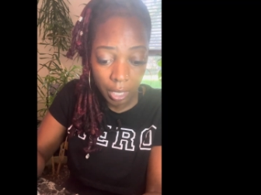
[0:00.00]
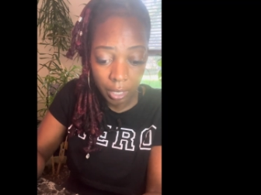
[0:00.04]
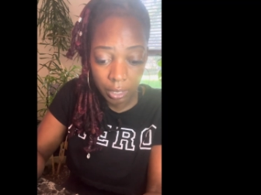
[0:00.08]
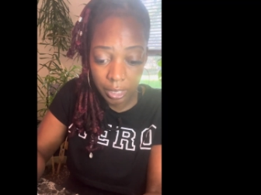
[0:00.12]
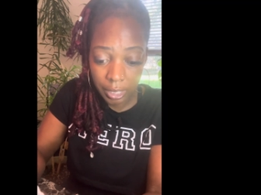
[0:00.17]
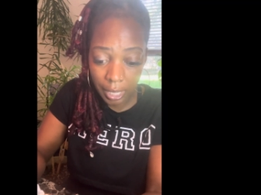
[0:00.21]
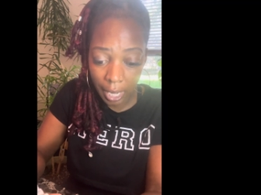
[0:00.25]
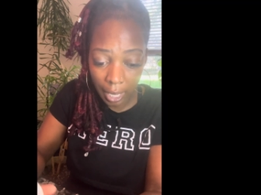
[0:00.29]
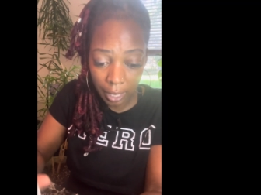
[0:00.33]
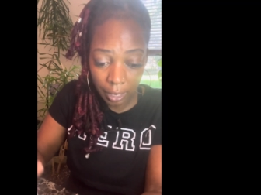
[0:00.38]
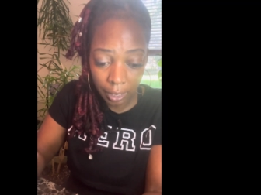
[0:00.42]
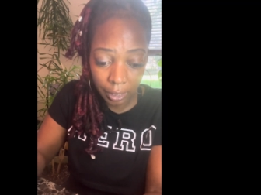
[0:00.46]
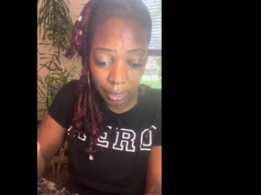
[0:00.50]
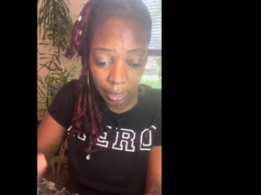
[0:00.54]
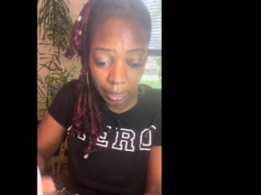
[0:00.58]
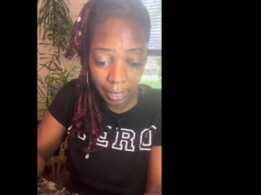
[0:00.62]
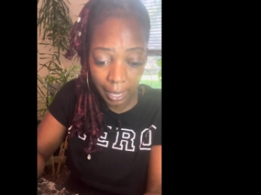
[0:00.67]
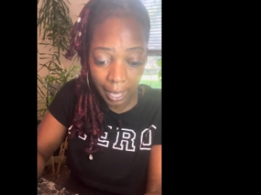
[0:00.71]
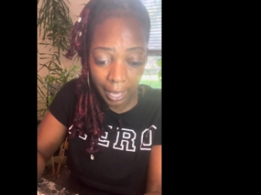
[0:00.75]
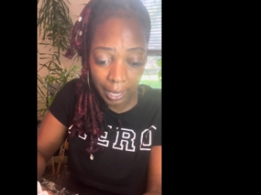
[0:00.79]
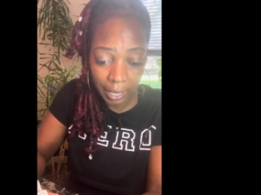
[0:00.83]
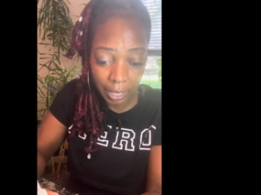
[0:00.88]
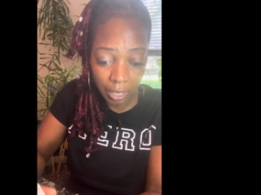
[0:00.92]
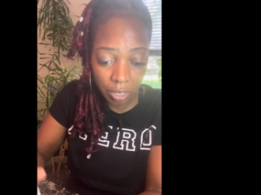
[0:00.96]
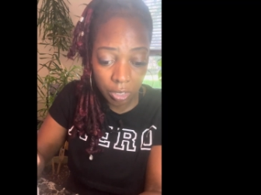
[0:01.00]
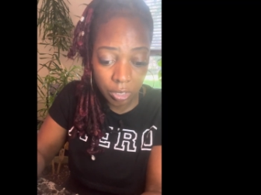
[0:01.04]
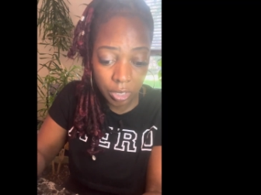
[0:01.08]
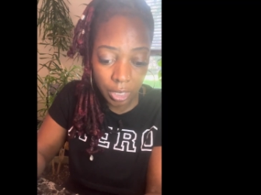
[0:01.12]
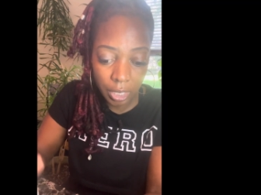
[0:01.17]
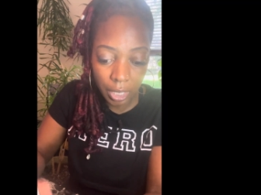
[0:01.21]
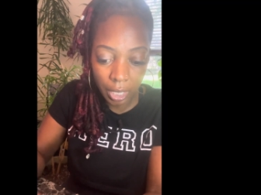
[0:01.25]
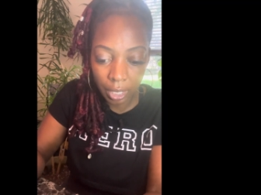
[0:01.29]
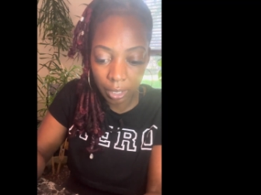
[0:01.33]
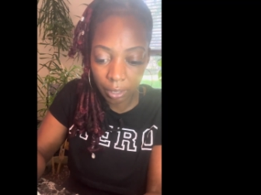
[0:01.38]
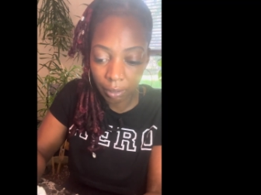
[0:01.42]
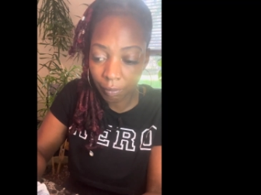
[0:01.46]
channeling that energy
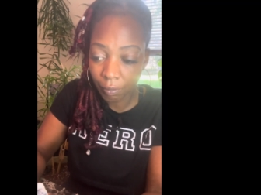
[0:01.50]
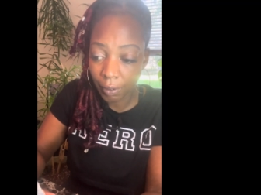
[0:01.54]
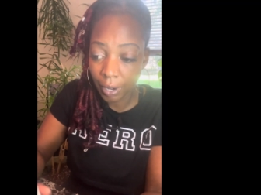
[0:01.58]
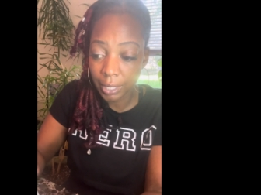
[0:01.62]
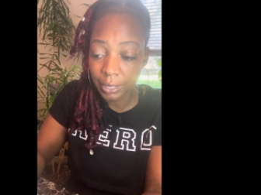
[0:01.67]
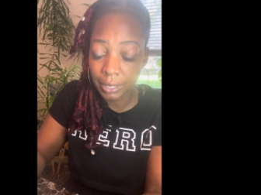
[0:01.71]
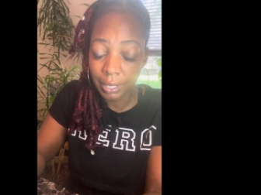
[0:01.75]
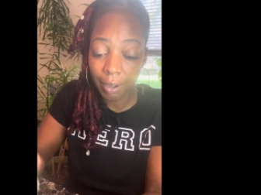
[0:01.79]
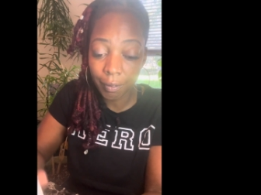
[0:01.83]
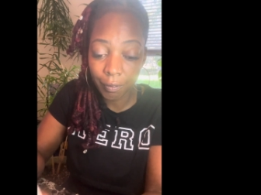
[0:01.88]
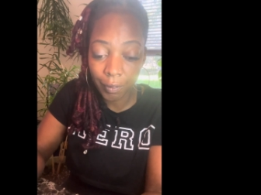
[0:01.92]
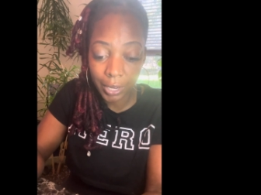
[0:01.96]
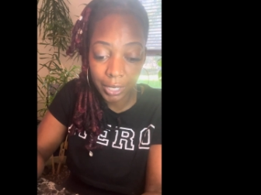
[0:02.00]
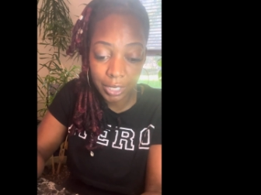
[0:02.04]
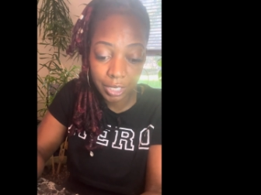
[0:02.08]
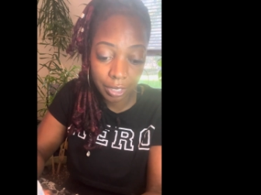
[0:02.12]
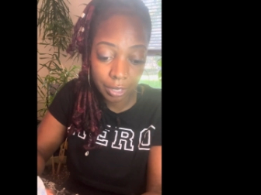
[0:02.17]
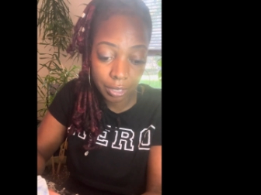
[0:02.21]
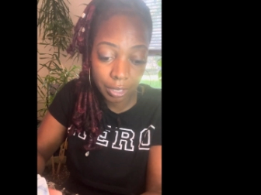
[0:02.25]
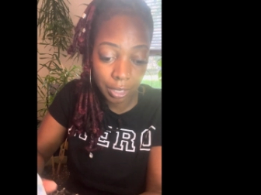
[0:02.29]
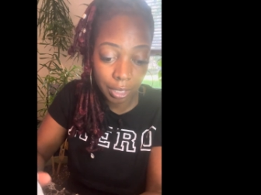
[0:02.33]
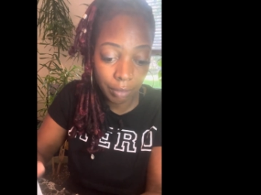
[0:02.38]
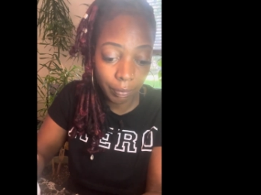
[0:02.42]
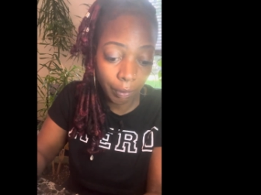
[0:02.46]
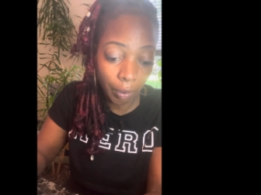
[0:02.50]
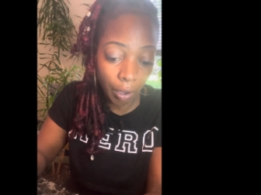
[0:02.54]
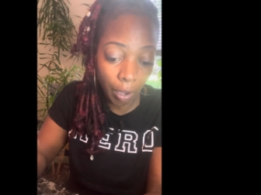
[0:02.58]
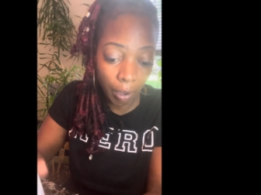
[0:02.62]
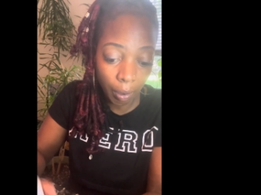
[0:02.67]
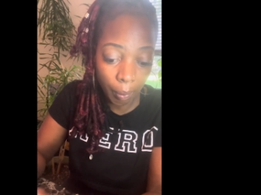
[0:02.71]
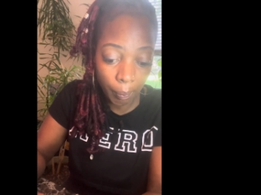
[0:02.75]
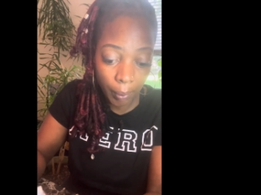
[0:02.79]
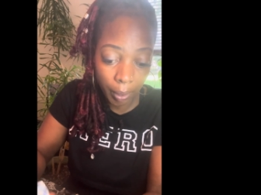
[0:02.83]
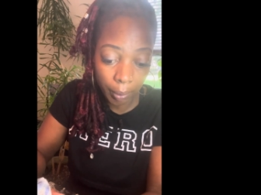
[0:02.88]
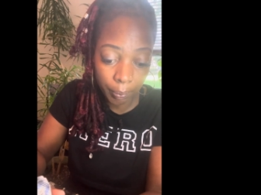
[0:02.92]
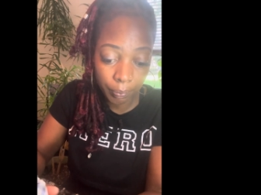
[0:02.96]
in the right direction
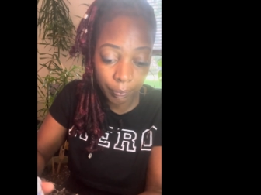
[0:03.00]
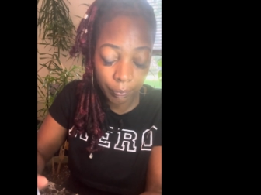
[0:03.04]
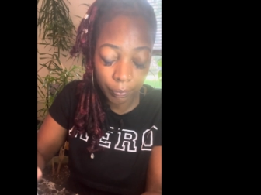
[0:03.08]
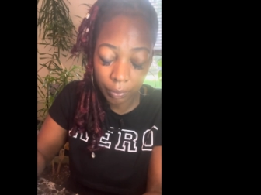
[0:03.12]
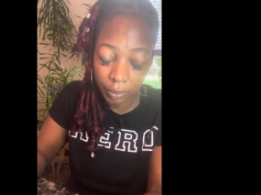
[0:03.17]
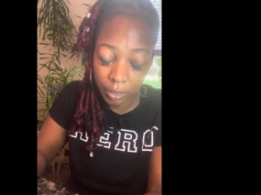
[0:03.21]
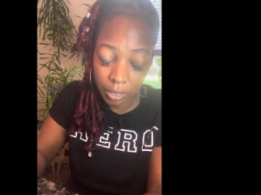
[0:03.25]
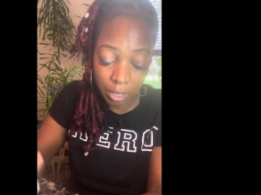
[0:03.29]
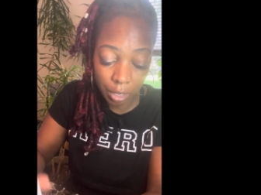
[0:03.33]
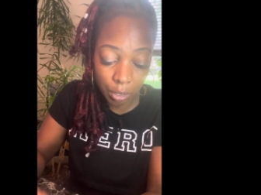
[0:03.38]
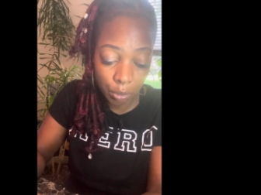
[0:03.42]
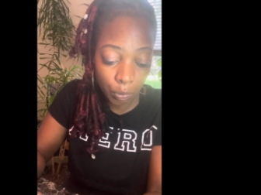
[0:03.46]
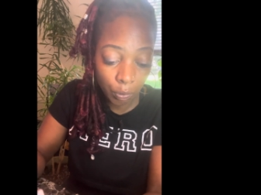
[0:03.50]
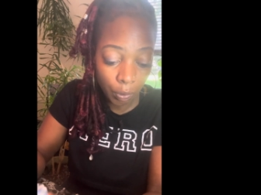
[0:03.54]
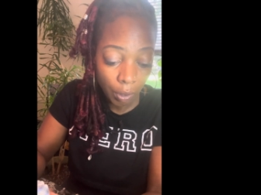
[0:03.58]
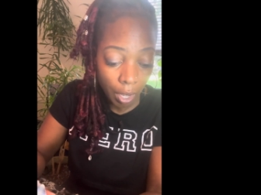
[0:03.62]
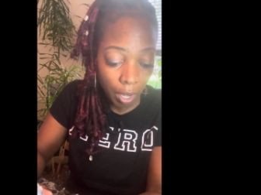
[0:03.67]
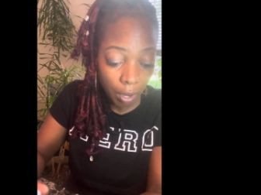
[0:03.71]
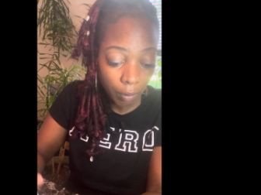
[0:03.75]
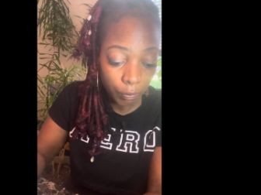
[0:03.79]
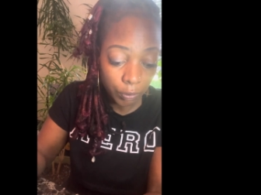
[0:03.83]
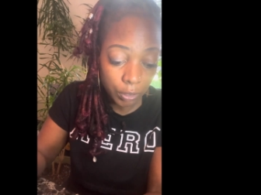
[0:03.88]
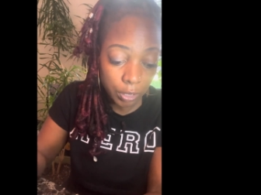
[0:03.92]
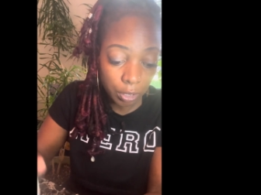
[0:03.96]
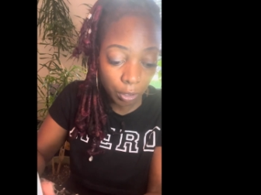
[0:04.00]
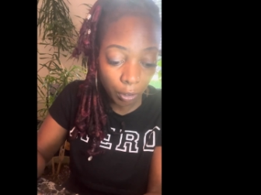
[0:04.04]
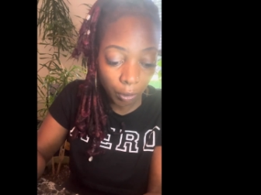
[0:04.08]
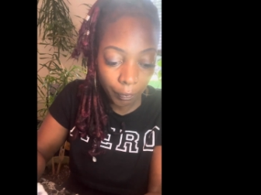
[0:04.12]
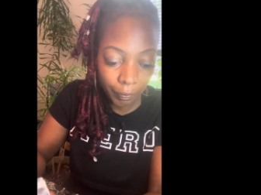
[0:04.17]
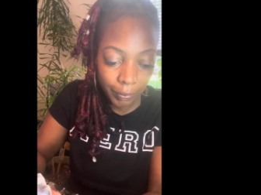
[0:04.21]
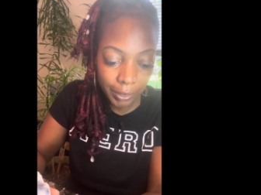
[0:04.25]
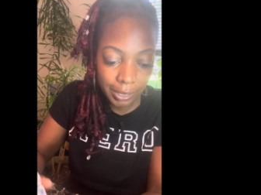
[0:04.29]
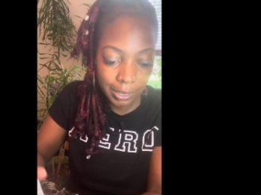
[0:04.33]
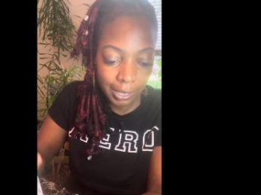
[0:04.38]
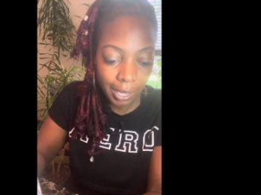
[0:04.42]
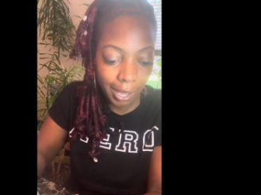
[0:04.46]
to
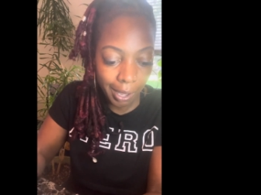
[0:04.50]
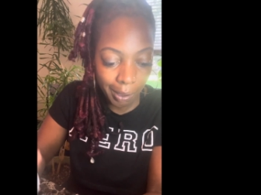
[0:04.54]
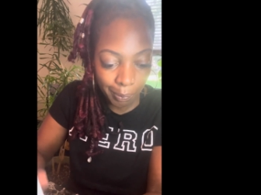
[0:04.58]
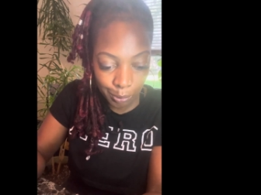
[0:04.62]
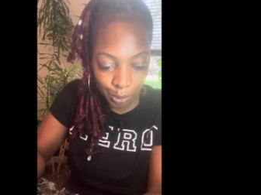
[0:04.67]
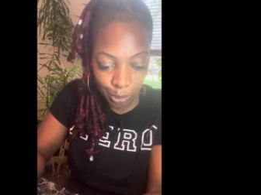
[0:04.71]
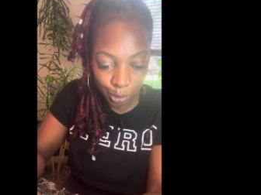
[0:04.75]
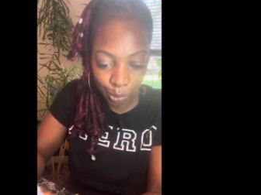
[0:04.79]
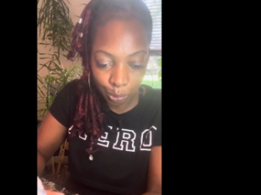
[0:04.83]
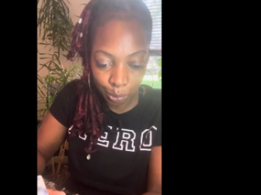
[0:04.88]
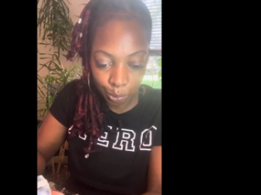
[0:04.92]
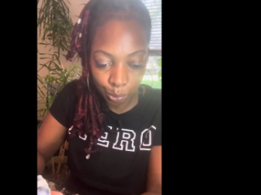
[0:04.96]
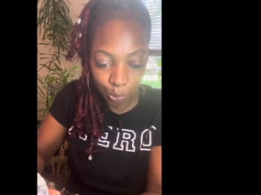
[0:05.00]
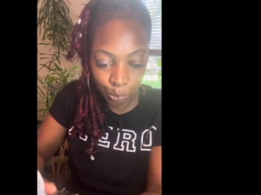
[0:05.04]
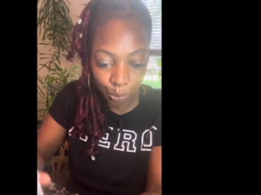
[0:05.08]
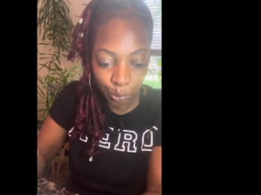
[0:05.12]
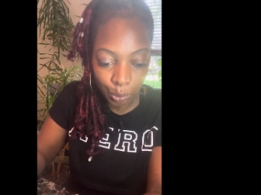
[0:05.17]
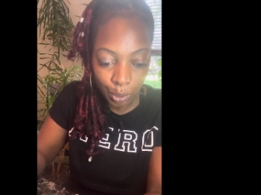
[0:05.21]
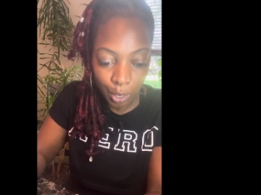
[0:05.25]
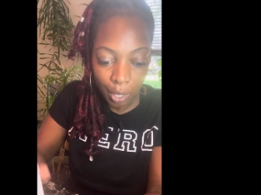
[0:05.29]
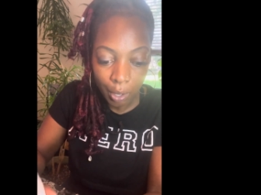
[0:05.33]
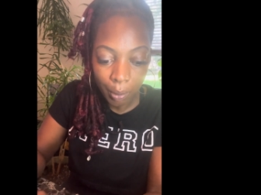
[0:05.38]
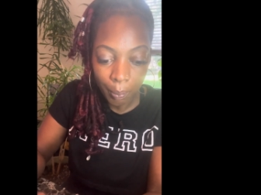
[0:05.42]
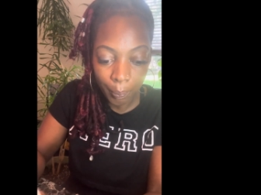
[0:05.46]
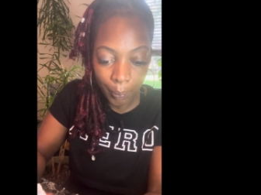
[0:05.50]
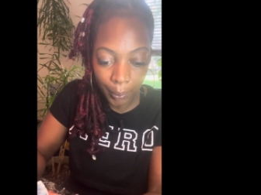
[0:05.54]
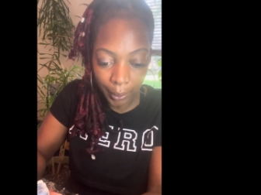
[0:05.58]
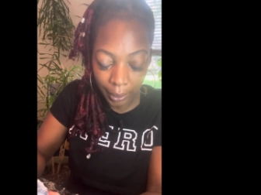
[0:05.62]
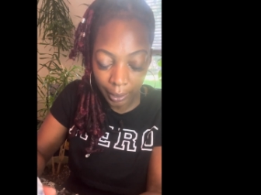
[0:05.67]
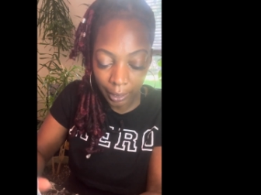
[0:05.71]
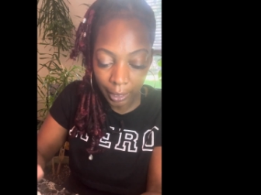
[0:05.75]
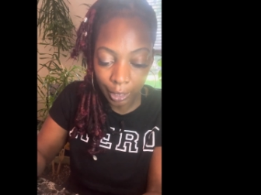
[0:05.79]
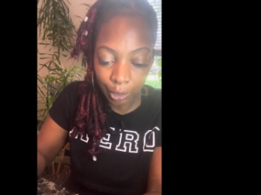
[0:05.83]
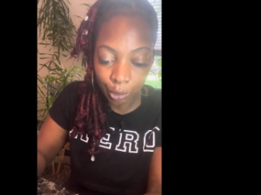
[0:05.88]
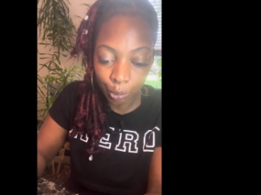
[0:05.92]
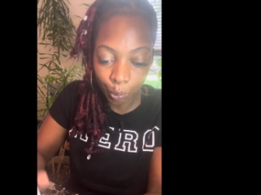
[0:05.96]
resolve this obstacle.
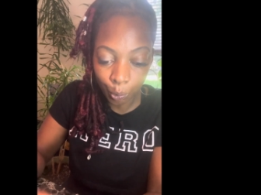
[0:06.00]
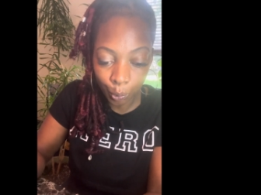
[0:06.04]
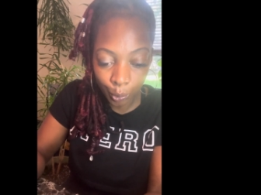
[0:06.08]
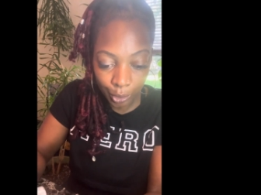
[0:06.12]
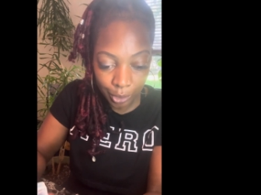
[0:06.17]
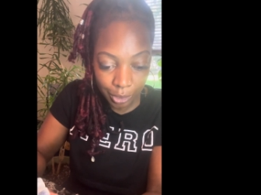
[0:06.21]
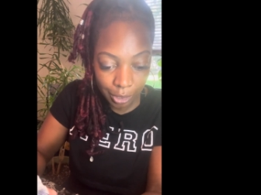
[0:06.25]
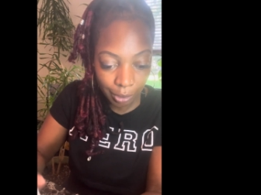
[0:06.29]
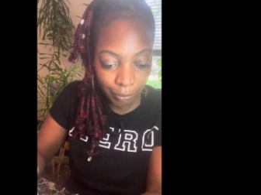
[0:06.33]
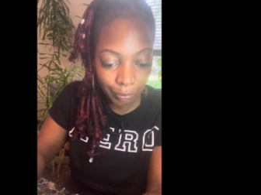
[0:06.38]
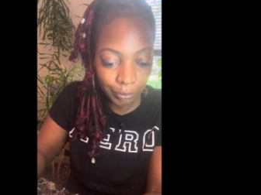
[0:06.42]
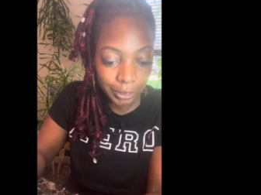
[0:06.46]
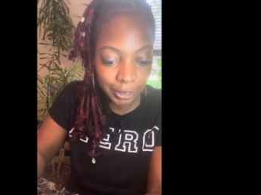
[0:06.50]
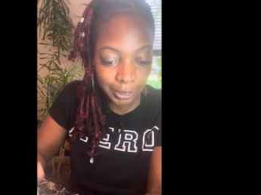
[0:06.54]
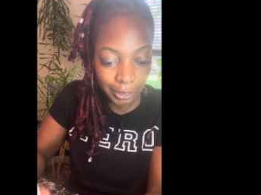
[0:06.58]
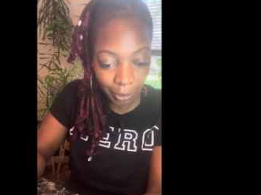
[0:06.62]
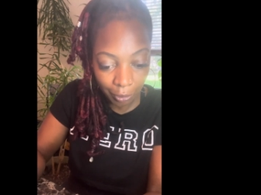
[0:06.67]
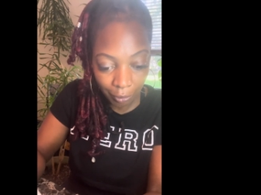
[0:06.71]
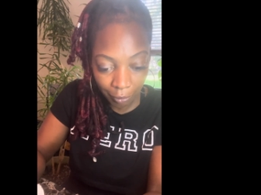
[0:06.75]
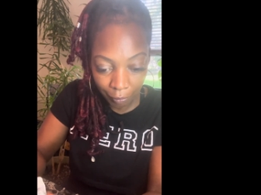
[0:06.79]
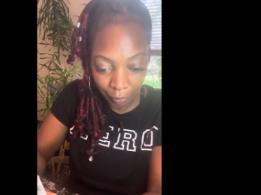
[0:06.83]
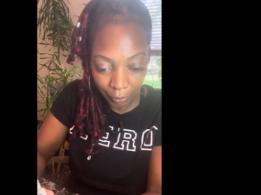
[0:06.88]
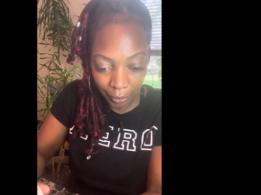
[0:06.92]
But in order to resolve